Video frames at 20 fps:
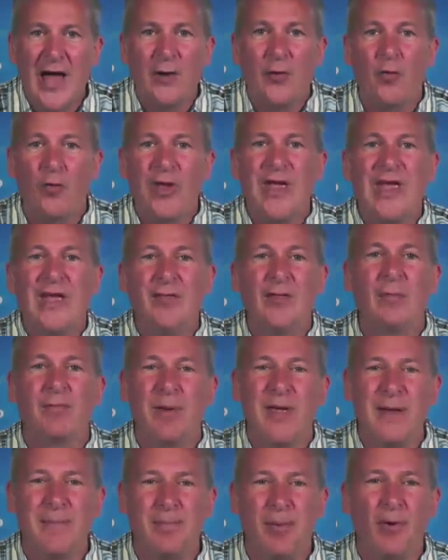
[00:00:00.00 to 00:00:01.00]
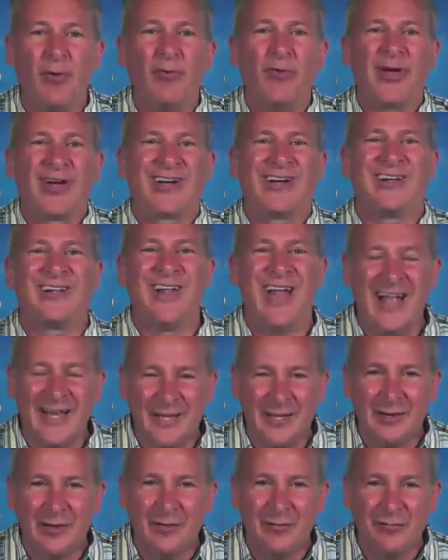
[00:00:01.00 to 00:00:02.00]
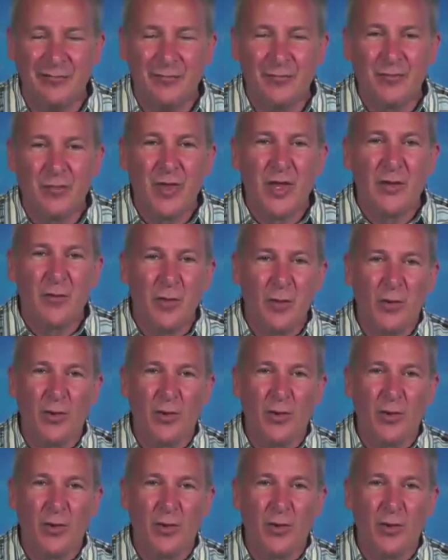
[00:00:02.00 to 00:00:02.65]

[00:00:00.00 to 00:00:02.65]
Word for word: not we the people, the collective.